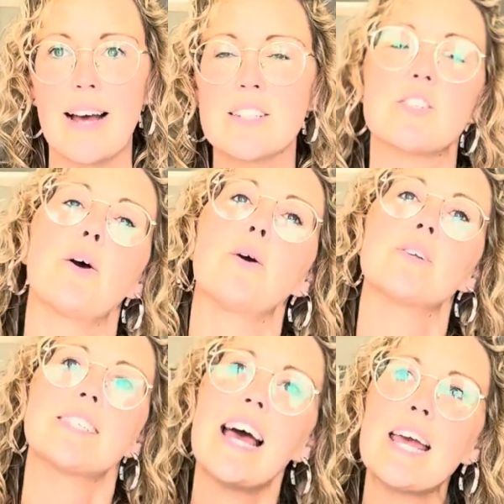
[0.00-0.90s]
And so
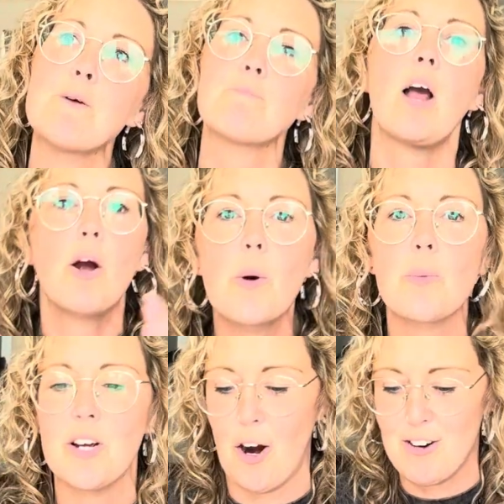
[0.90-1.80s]
today I want
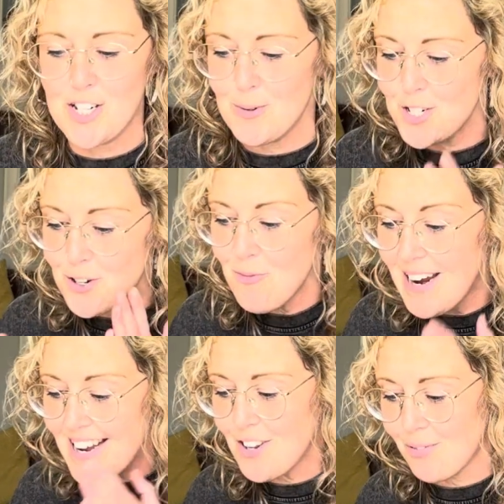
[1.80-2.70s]
to encourage you, as you
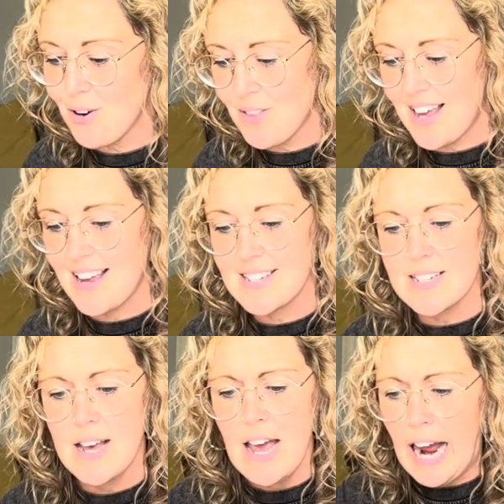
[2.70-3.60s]
read through this
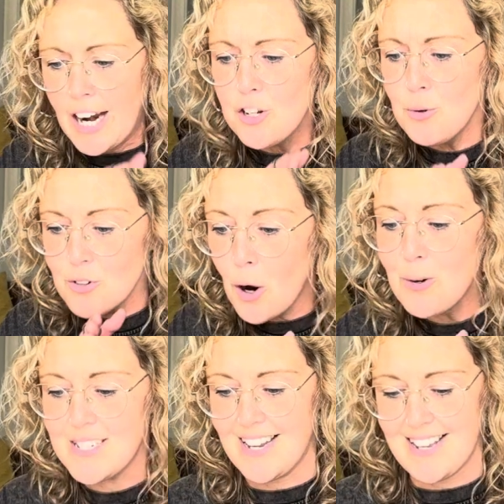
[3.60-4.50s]
and you
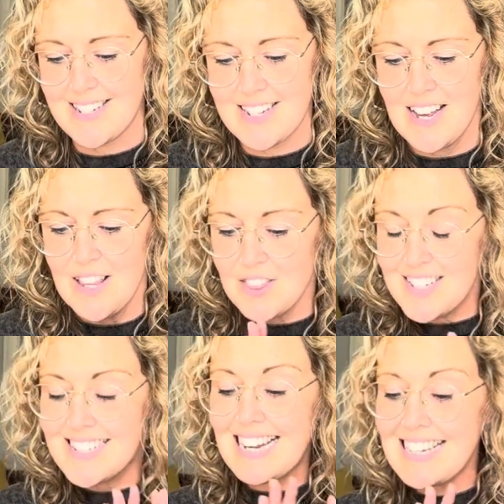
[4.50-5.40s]
notice the
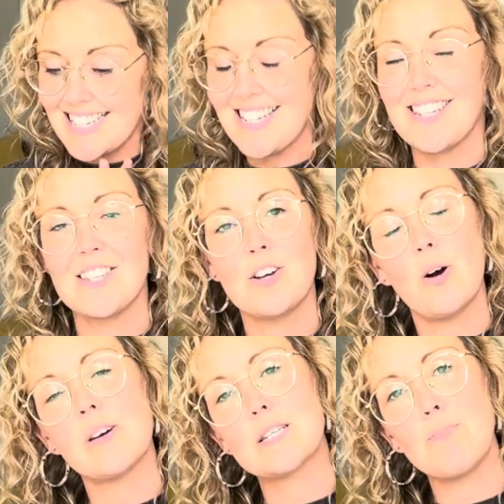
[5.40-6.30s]
distance that
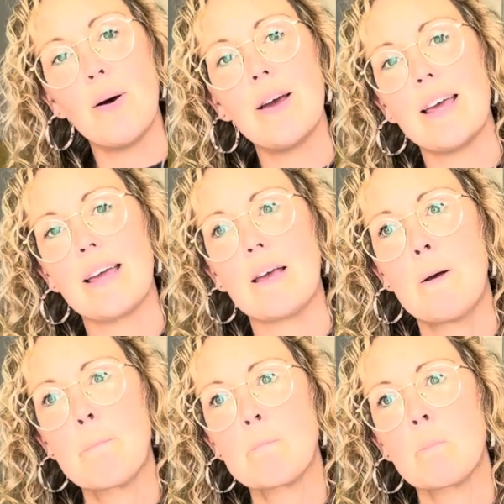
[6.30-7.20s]
God is putting
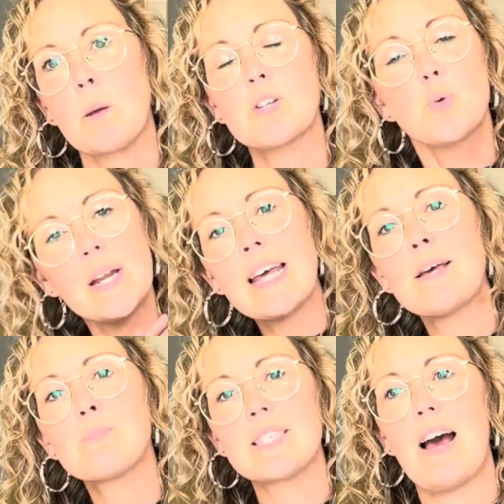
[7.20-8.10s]
between
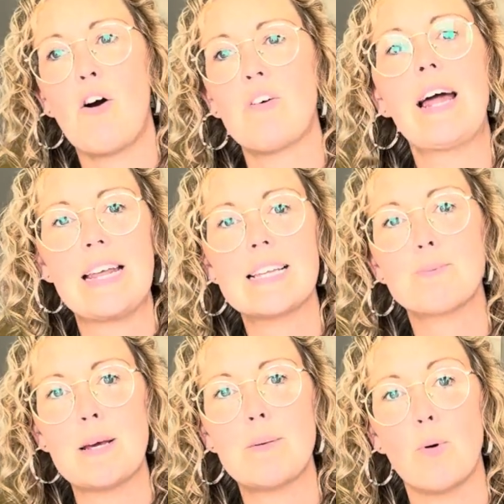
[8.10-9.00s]
himself and his
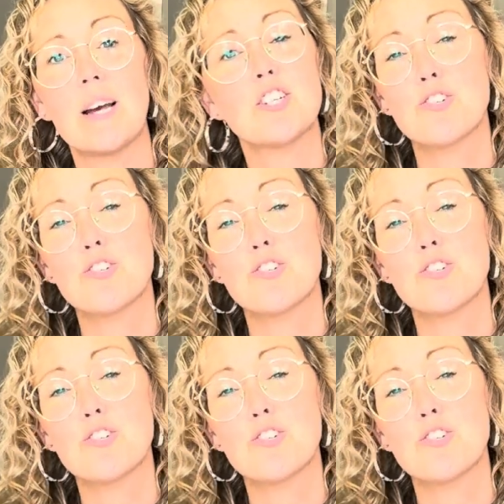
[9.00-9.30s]
people, his